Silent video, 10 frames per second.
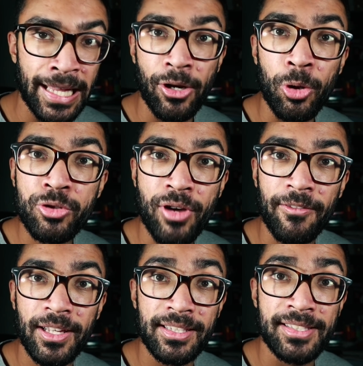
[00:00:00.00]
They all
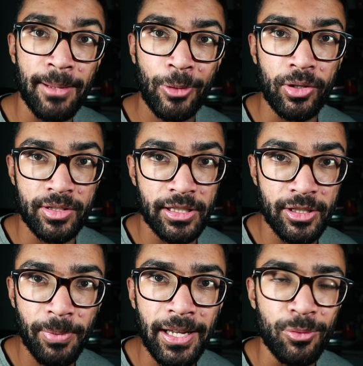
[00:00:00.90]
travel at the same
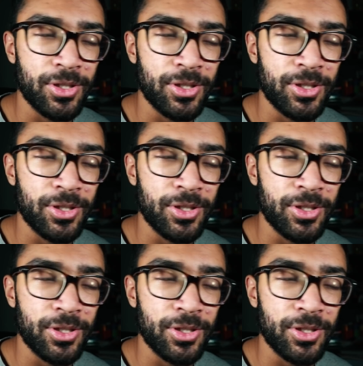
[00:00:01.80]
constant speed,